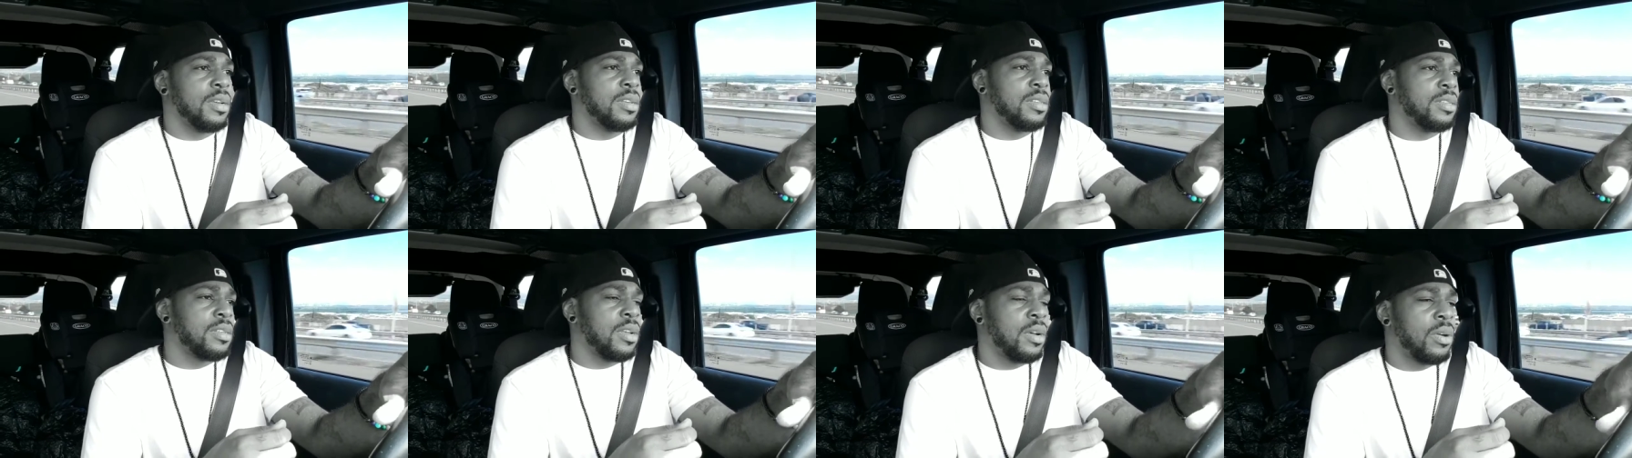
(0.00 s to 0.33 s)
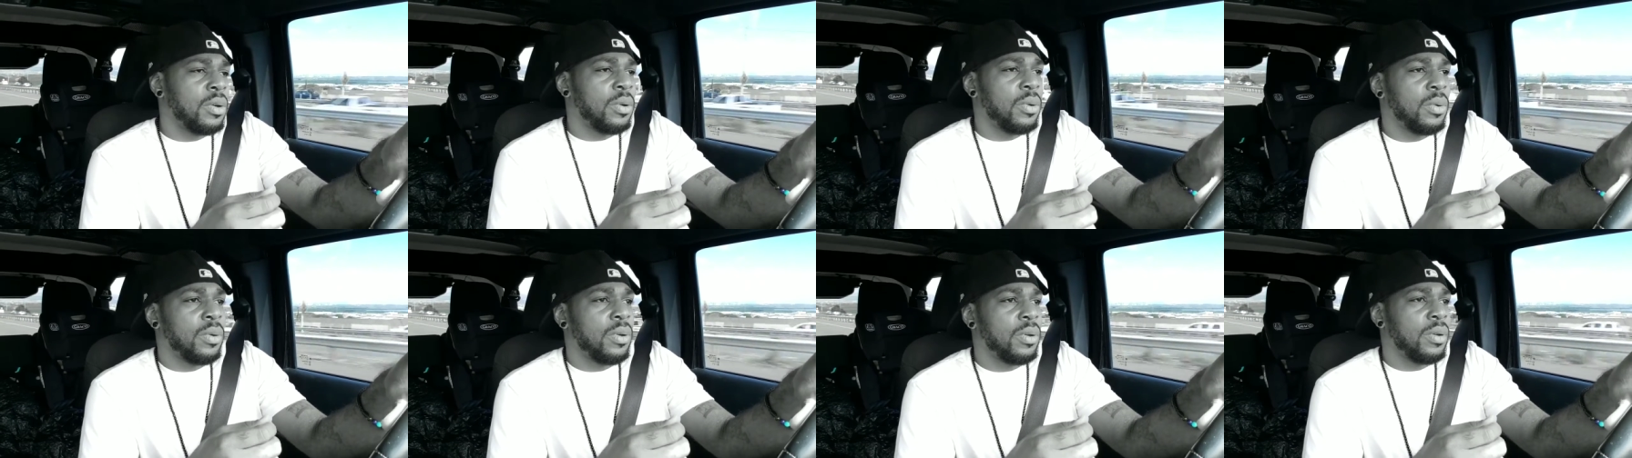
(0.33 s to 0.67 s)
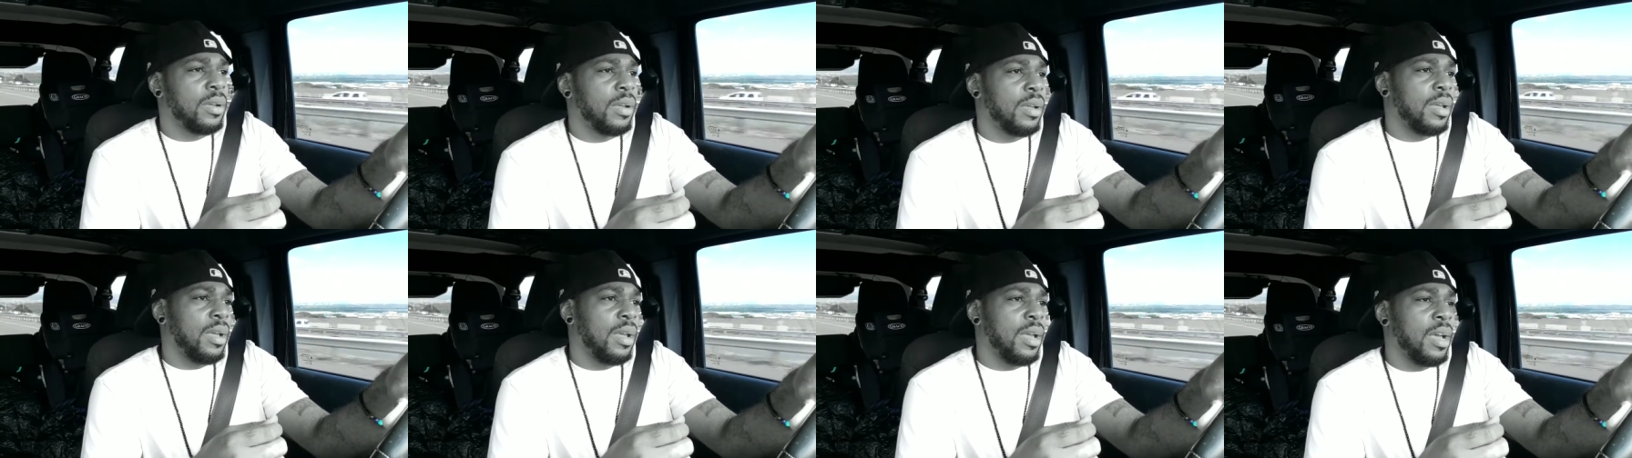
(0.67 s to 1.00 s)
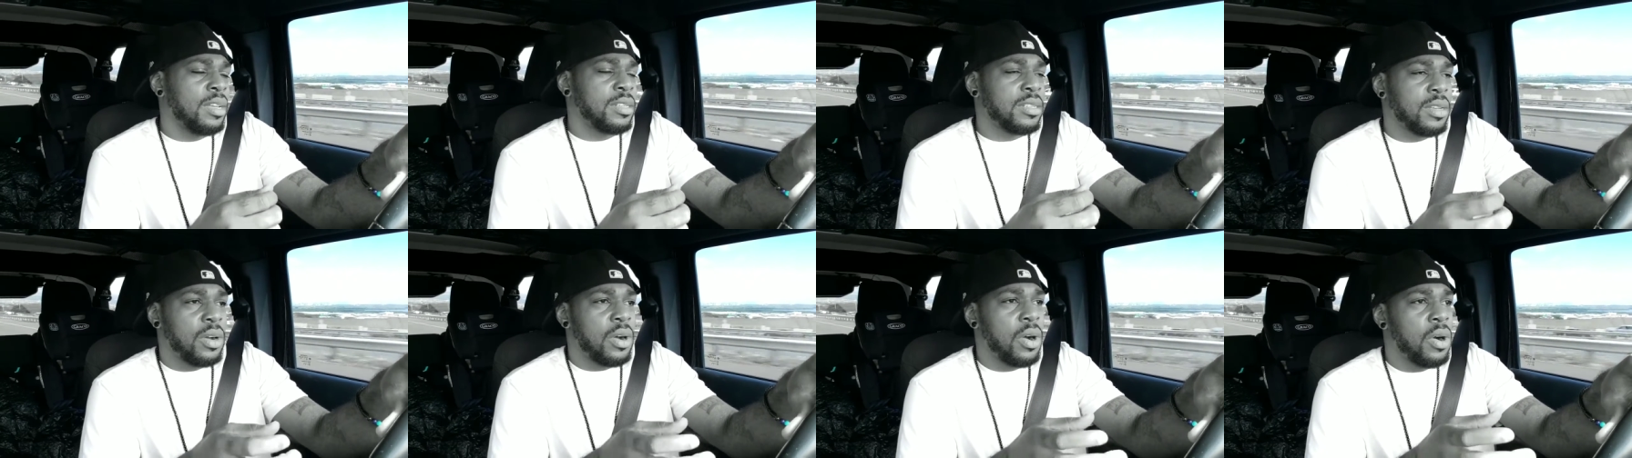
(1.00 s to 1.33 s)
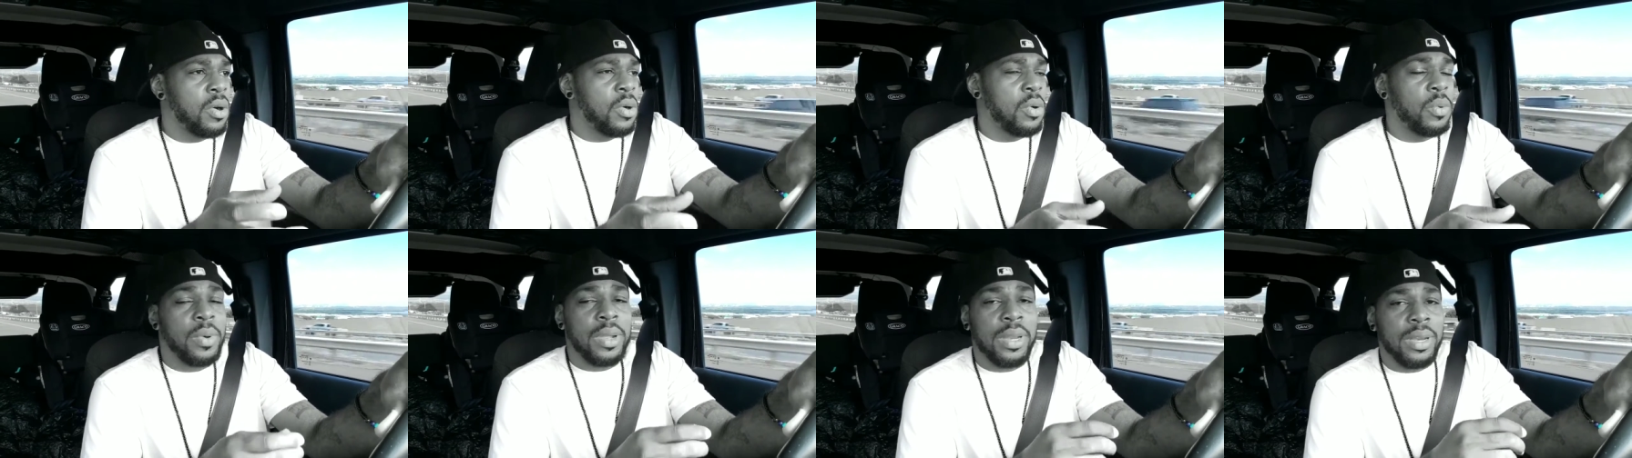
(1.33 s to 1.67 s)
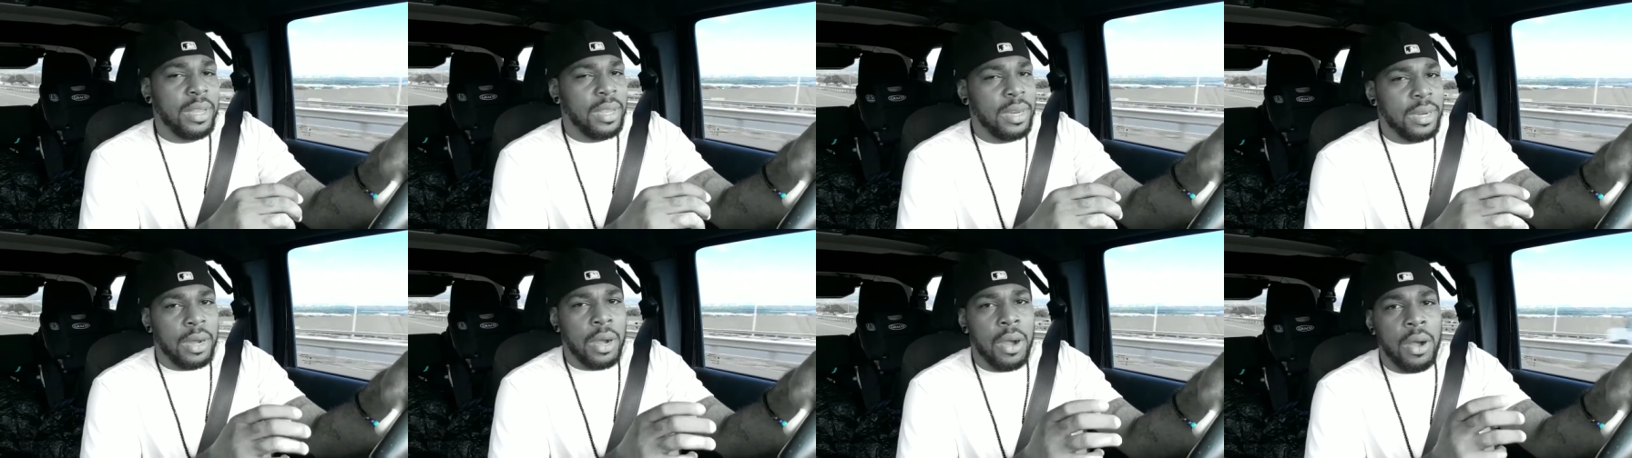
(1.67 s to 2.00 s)
So as a whole, we
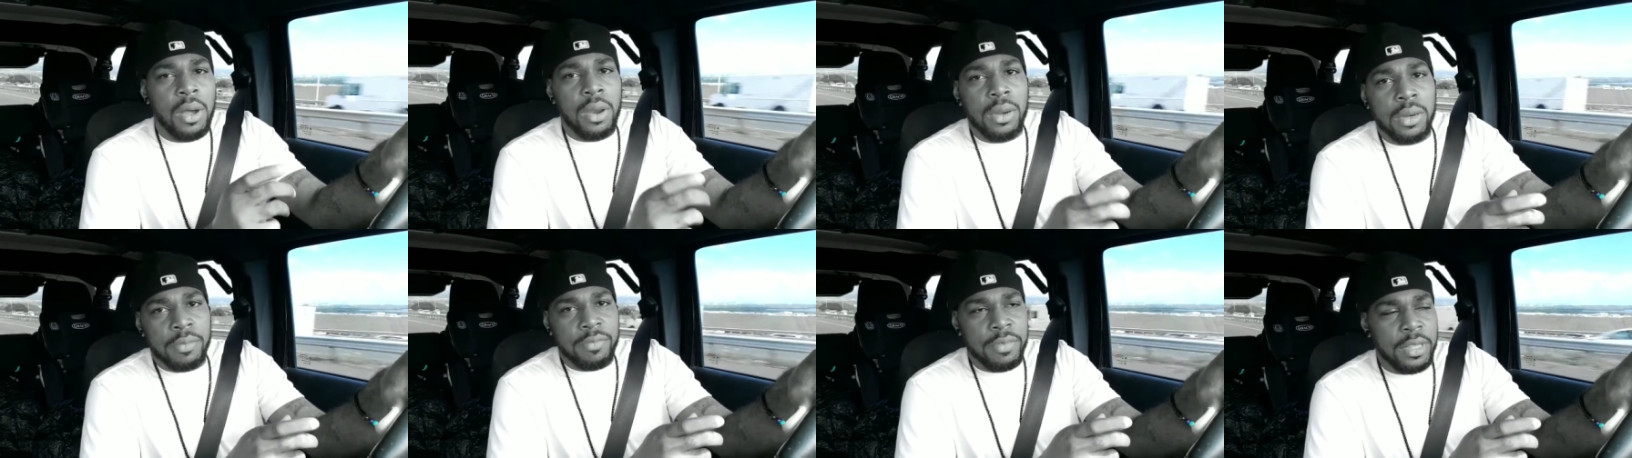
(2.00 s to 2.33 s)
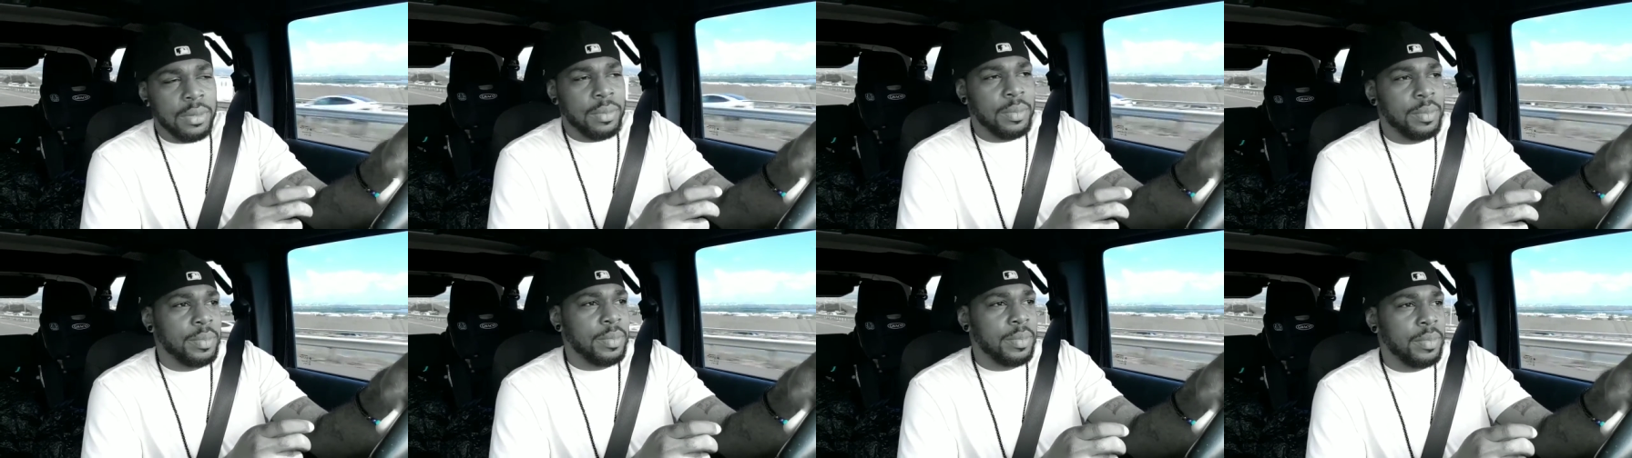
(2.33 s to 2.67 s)
need all of them.